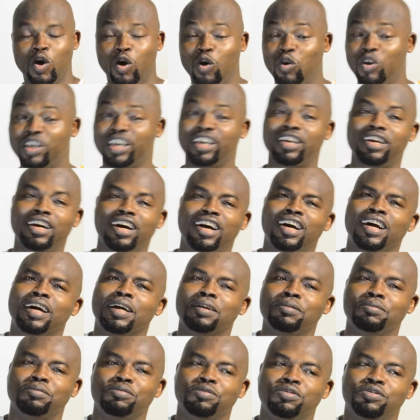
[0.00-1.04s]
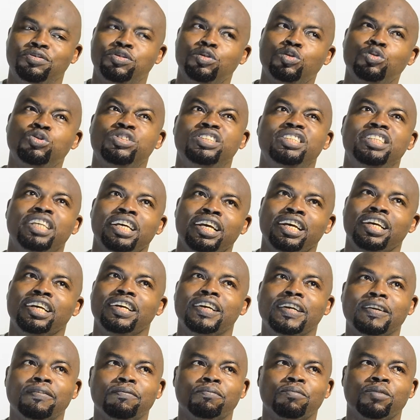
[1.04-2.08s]
Okay, um, Fool's Day.
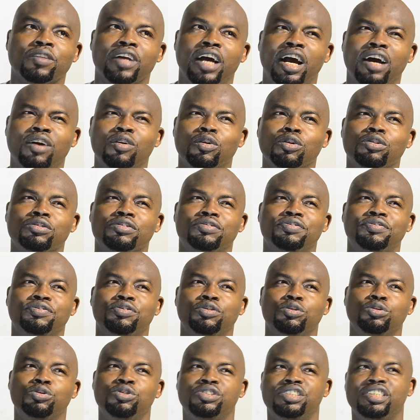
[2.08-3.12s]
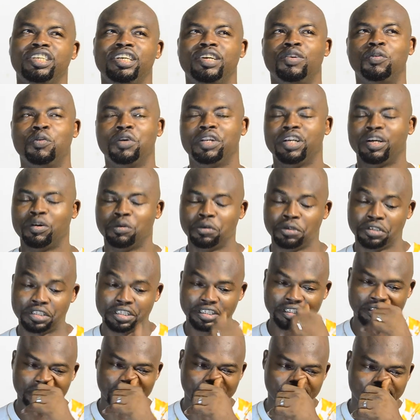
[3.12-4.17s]
I wrote Fool's Day when I was
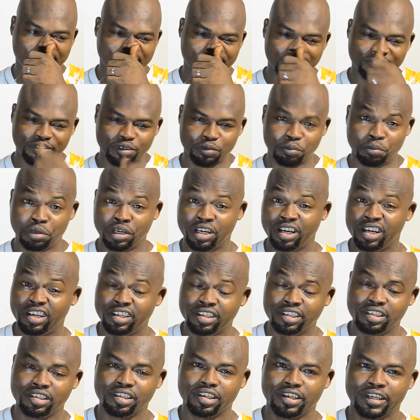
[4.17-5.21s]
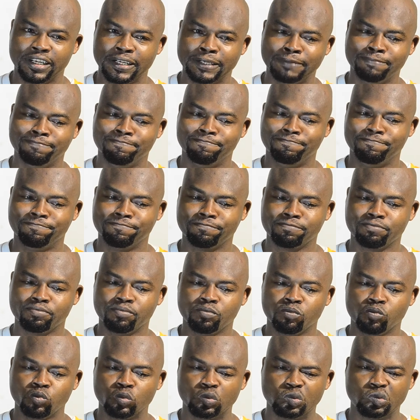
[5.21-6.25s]
in Berlin. Um,
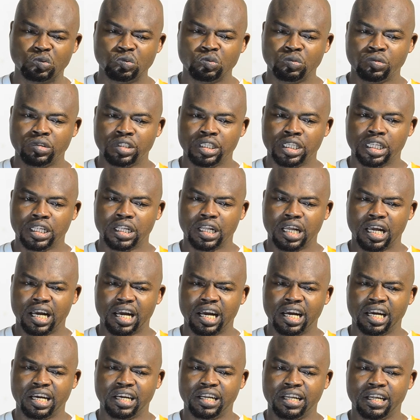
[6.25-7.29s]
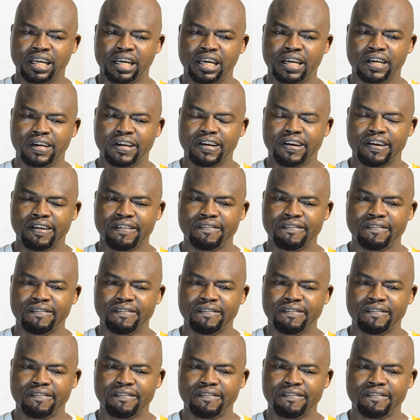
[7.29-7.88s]
uh,